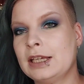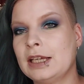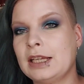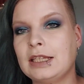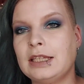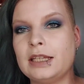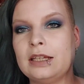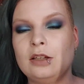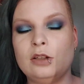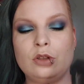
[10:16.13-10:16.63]

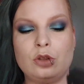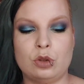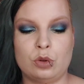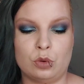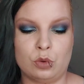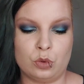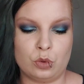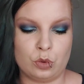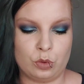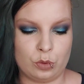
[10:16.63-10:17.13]
didn't
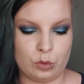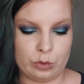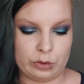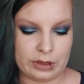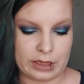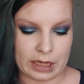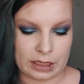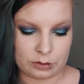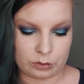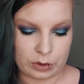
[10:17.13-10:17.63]
do
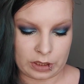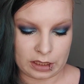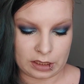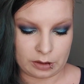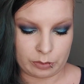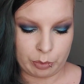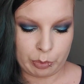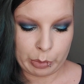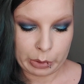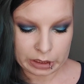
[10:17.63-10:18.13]
that
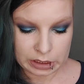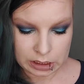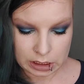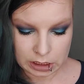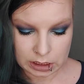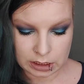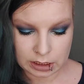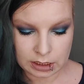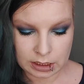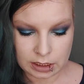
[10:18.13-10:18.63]
well, but
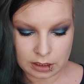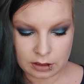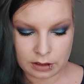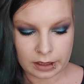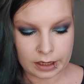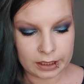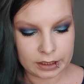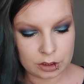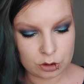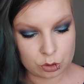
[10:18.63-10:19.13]

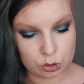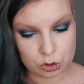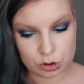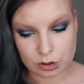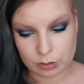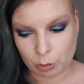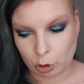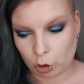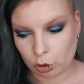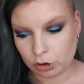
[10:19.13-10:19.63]
I used
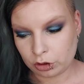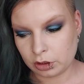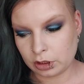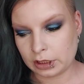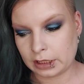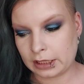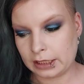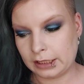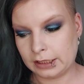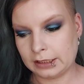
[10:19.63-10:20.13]
them all,
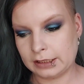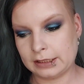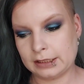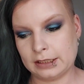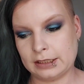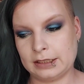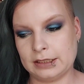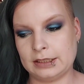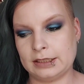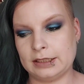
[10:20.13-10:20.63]

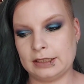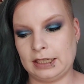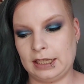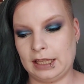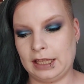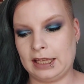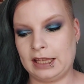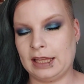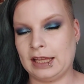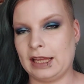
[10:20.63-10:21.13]

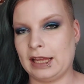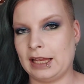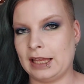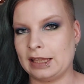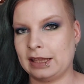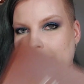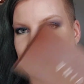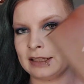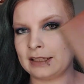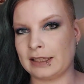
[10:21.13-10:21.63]

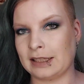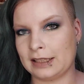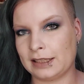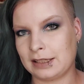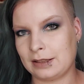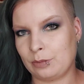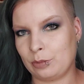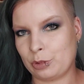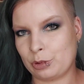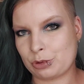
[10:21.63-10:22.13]
and this is
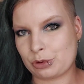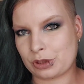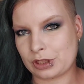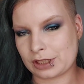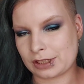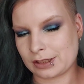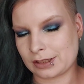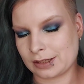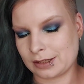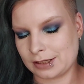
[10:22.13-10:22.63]
the most
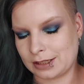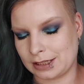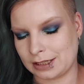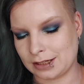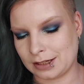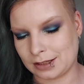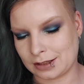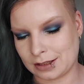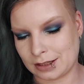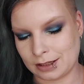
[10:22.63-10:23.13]
exciting
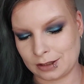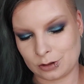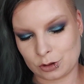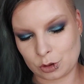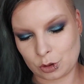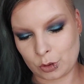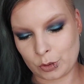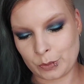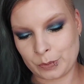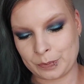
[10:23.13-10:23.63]
thing.
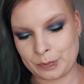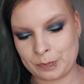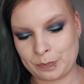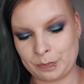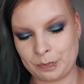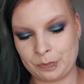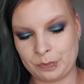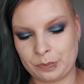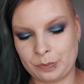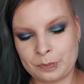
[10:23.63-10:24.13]
So
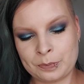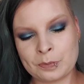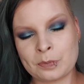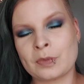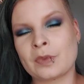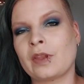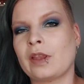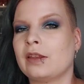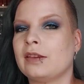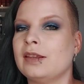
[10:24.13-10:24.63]

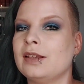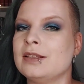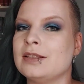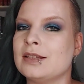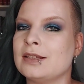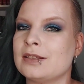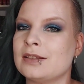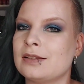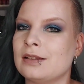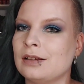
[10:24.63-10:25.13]
this
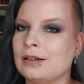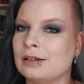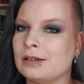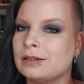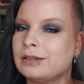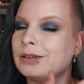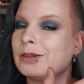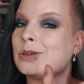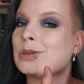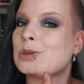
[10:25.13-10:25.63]
is
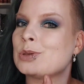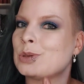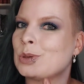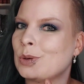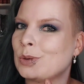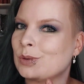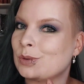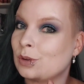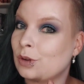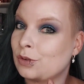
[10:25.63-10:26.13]
the
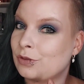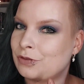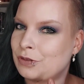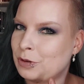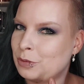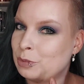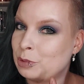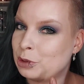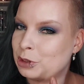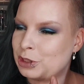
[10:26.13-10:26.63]
soul of the
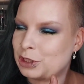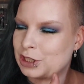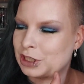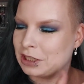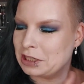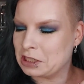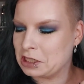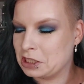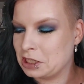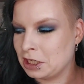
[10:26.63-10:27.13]

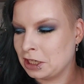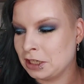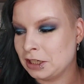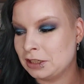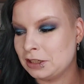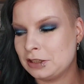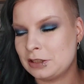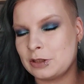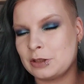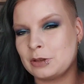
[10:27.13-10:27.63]
project,
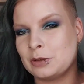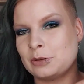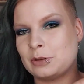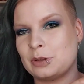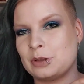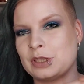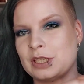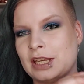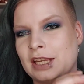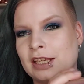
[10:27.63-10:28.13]
so to
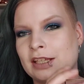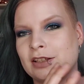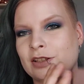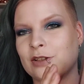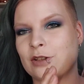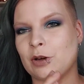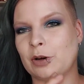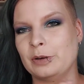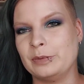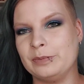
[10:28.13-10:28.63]
say.
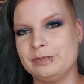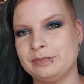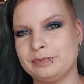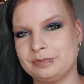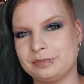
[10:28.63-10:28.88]
So